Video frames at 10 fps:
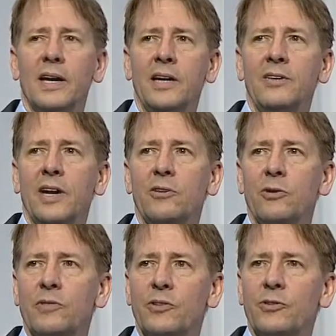in
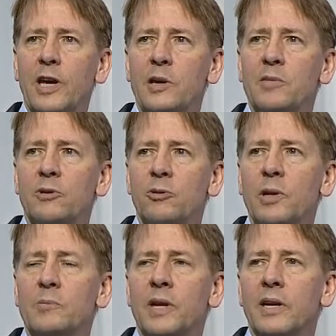danger of the same
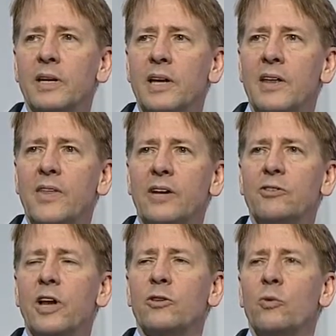treatment.
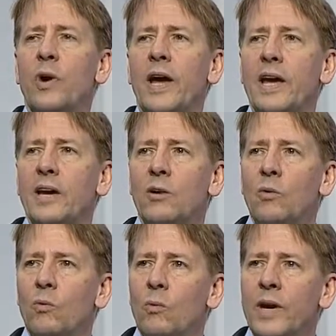That's not the way
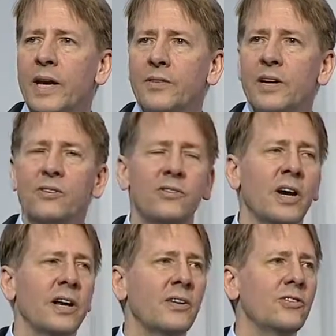we get things
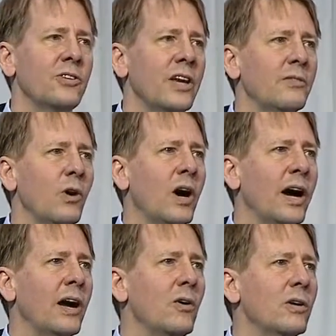done in the state of
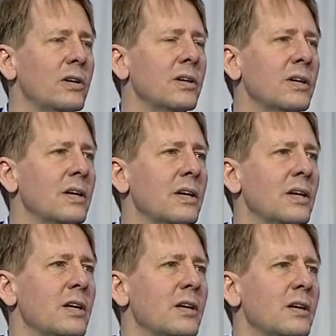Ohio.
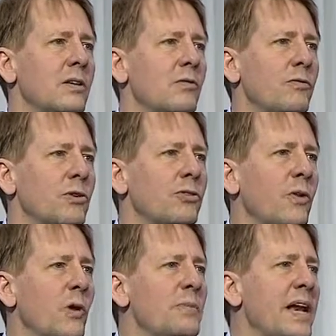First of
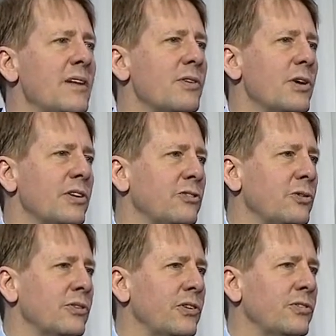all, many of our
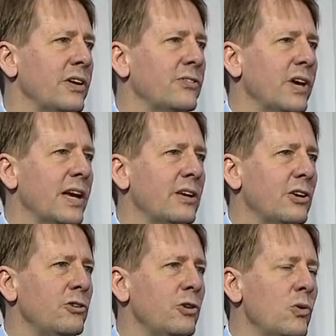districts, as I said,
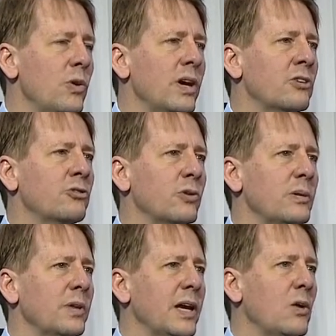do
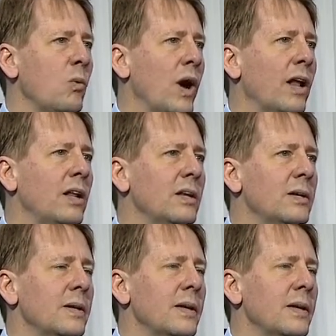extremely well.